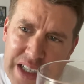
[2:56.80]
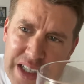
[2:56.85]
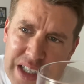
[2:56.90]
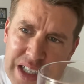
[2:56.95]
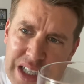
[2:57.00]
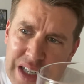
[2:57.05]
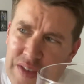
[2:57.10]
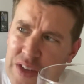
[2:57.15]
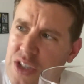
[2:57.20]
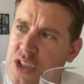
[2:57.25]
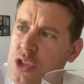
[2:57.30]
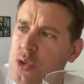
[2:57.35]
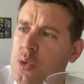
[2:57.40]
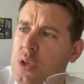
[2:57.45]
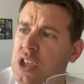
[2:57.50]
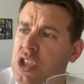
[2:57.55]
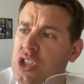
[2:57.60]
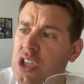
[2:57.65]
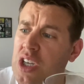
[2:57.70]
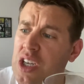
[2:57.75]
Give it a
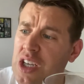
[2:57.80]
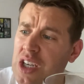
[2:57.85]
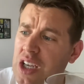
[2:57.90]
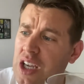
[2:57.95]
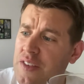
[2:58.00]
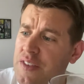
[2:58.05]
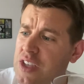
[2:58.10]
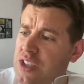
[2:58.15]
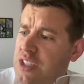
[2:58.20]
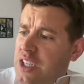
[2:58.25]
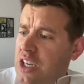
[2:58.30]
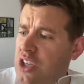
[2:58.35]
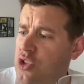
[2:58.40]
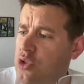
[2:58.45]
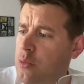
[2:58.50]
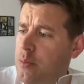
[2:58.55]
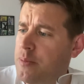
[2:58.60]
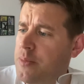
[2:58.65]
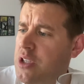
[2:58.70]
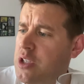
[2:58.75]
swish. And this
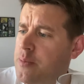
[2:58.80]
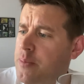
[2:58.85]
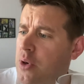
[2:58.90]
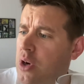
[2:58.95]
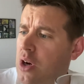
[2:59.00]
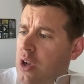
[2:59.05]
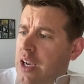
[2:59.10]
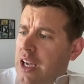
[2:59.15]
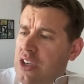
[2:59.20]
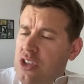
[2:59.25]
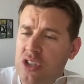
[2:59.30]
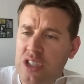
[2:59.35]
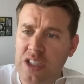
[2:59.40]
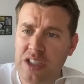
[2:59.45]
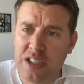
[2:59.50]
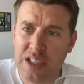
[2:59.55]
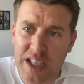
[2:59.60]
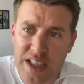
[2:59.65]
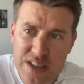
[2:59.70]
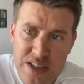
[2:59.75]
bottle actually
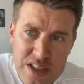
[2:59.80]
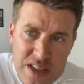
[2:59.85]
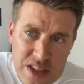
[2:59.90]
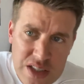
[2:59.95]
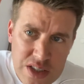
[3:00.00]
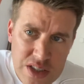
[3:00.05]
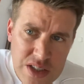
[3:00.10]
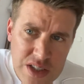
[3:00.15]
says